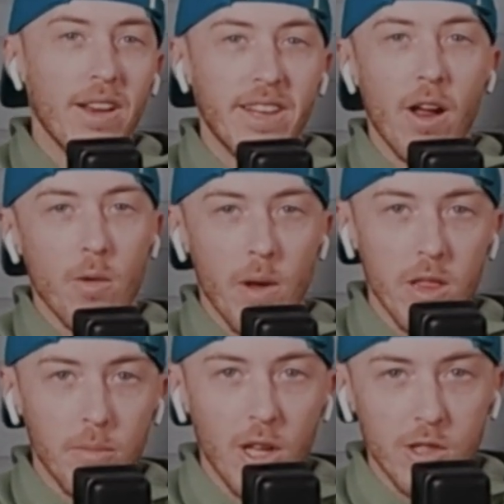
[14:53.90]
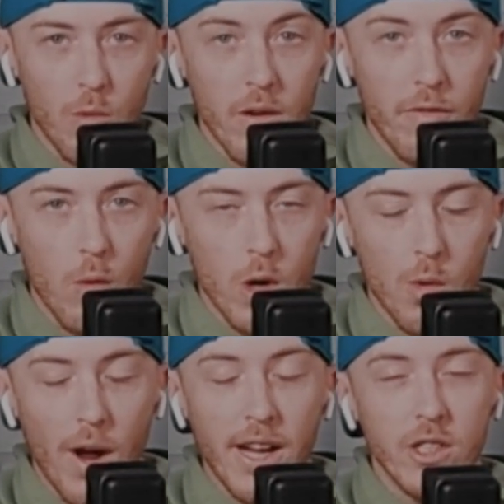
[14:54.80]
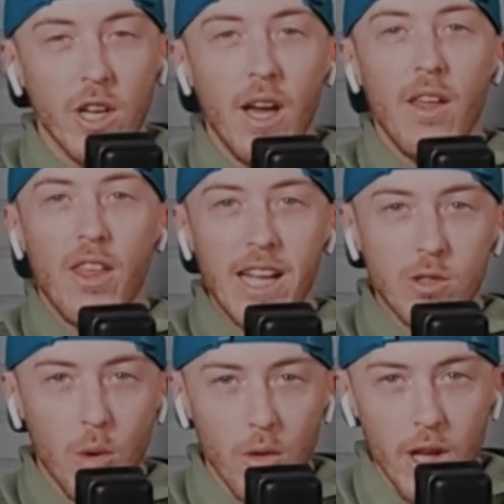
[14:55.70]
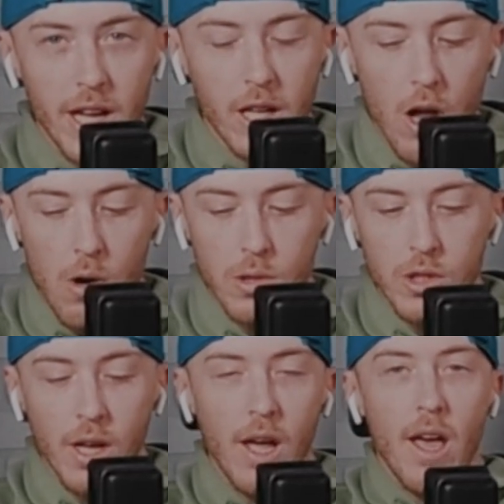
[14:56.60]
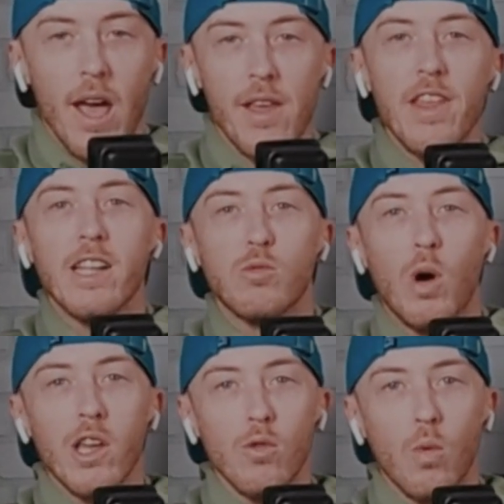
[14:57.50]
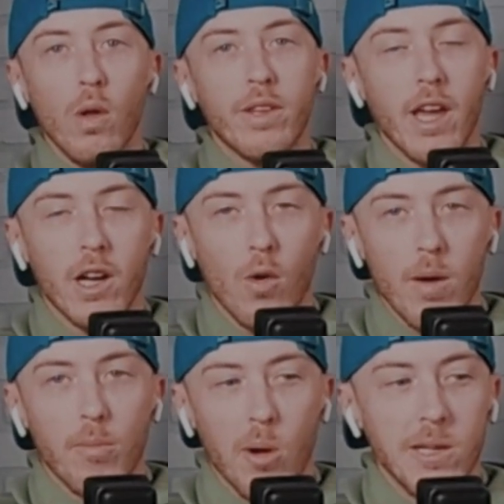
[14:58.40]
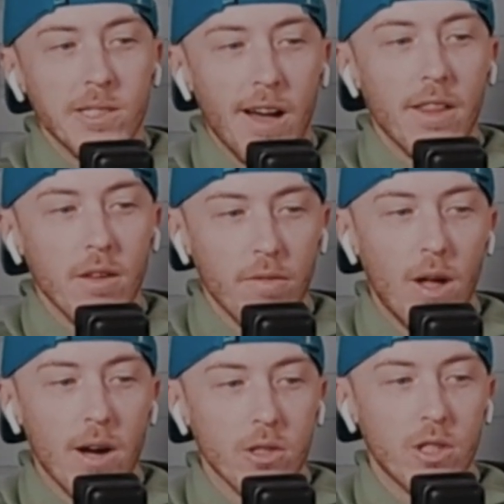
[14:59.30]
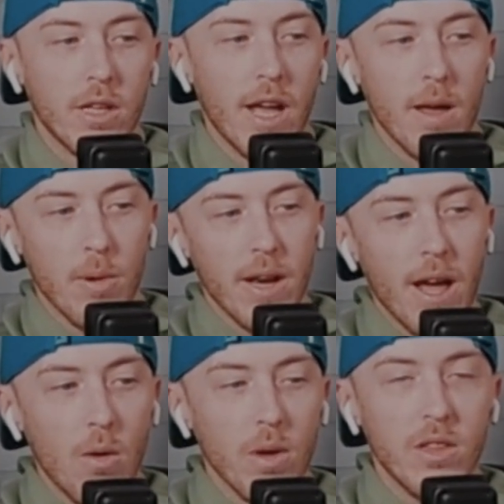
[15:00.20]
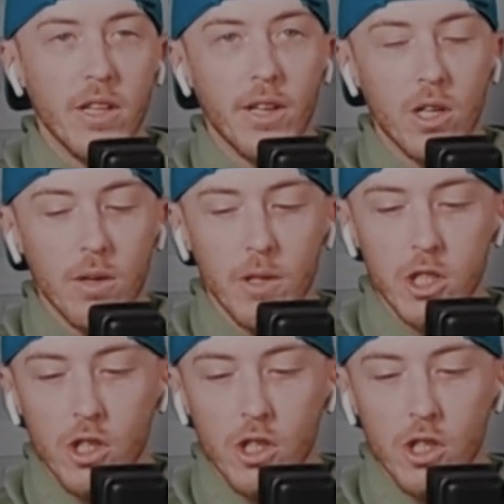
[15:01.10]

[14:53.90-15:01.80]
down around the plus 140 range. That's where they closed. And that's why you won't get a great price on the Flyers today. But now with Nedeljkovic